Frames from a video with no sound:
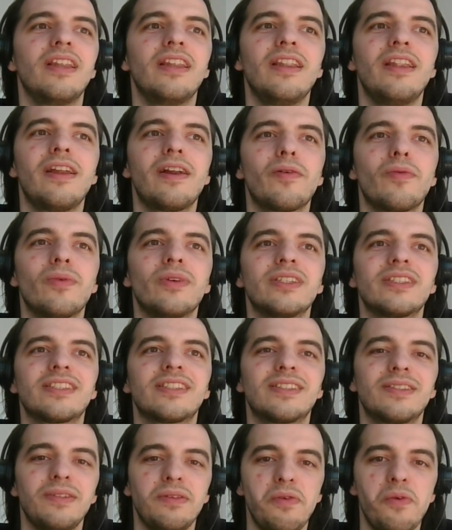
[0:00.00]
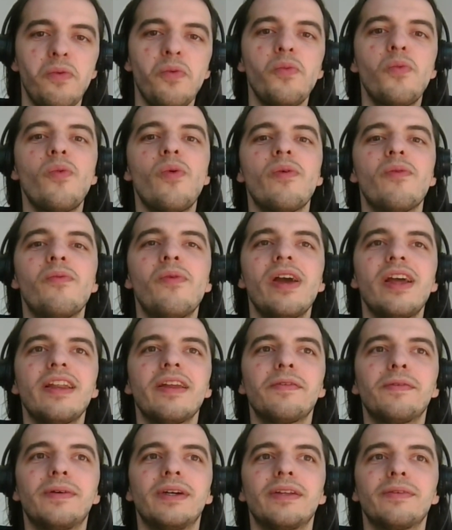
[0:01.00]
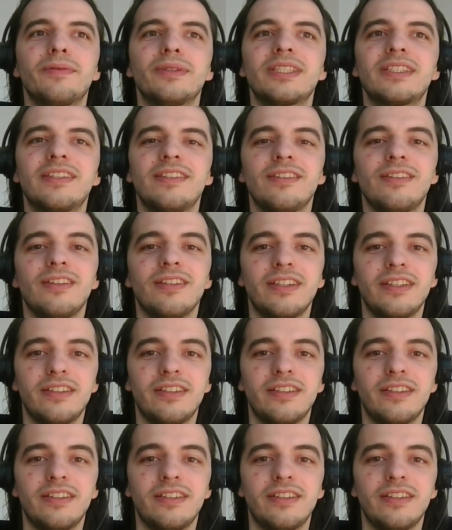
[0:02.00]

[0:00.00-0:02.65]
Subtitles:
there was when it was still